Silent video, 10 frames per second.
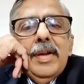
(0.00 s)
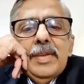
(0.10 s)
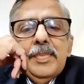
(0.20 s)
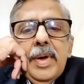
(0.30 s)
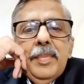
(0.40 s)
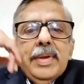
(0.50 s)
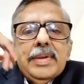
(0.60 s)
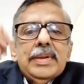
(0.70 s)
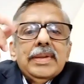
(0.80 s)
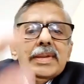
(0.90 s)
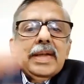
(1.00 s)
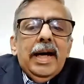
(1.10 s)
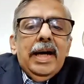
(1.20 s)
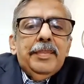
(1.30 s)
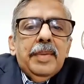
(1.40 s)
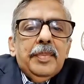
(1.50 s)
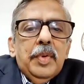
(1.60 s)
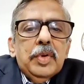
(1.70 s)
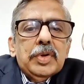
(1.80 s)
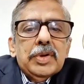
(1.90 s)
this purpose, I
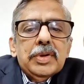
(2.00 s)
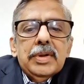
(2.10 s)
propose,